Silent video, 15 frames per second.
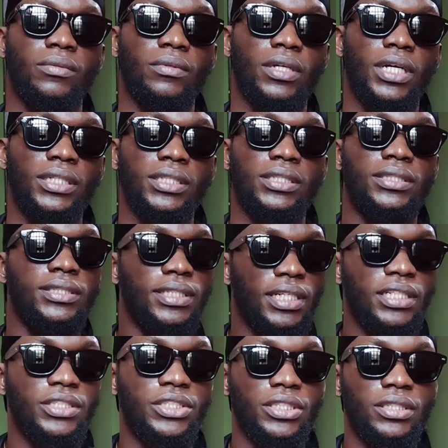an
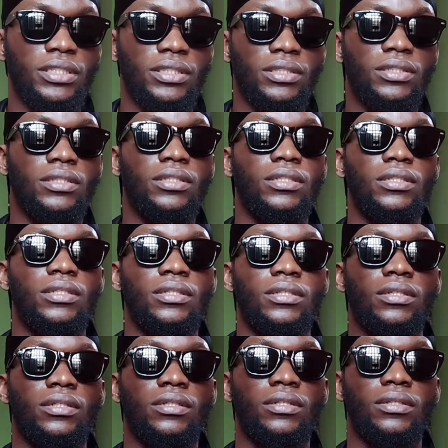intelligent
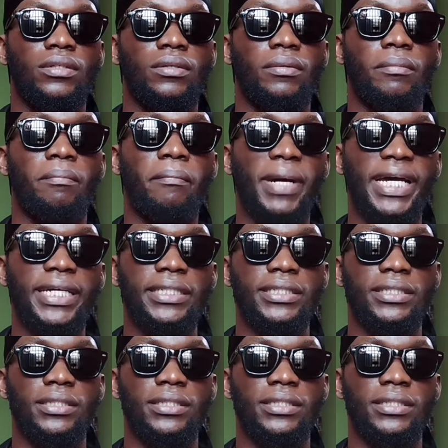mind.